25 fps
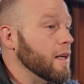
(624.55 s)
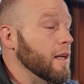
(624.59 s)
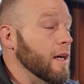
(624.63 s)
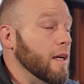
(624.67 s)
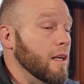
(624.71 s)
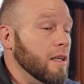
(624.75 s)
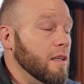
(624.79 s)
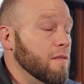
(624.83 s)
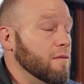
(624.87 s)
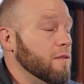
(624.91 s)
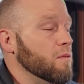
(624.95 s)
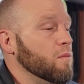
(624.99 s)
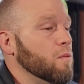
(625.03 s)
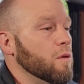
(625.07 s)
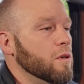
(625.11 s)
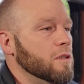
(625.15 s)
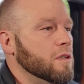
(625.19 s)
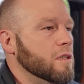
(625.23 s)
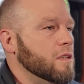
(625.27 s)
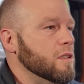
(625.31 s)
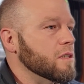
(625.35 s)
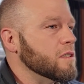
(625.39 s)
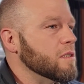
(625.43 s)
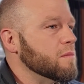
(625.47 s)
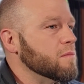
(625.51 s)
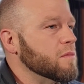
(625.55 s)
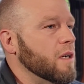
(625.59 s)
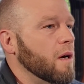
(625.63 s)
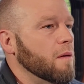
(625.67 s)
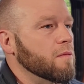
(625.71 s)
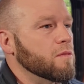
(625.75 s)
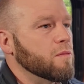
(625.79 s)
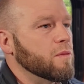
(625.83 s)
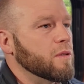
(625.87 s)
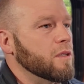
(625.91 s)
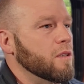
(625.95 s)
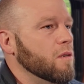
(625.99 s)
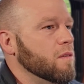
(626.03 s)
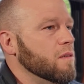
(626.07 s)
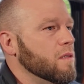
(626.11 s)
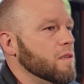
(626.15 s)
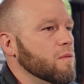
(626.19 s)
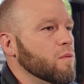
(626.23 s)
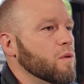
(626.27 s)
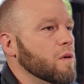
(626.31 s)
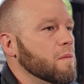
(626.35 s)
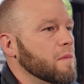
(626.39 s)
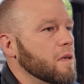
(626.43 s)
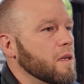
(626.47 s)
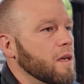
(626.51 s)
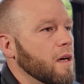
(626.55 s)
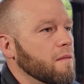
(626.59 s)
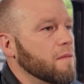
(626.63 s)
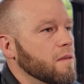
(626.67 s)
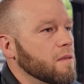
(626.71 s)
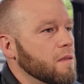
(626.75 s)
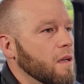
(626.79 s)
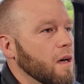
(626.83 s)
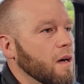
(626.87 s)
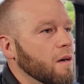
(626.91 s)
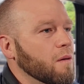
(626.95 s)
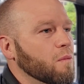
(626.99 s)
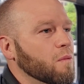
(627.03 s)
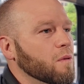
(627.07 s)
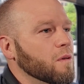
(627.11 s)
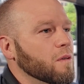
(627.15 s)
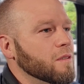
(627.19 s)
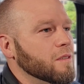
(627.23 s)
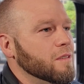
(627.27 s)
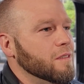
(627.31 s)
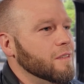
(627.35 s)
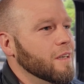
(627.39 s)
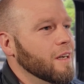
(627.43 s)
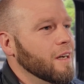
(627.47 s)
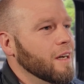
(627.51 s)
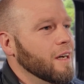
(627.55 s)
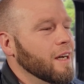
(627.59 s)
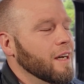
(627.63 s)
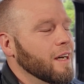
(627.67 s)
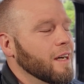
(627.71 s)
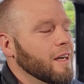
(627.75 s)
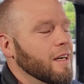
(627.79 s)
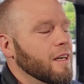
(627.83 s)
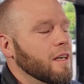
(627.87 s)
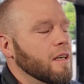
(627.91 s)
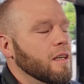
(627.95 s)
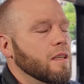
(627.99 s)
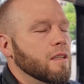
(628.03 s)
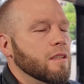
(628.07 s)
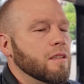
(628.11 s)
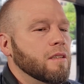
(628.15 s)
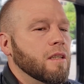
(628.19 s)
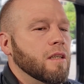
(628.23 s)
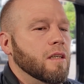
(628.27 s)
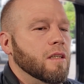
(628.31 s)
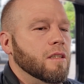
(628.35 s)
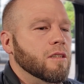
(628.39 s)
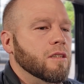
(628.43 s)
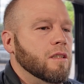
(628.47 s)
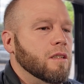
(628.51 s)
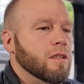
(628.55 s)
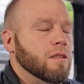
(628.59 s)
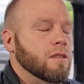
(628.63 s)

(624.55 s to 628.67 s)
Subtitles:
and even worse, because sometimes we know that women have it a lot worse in addiction.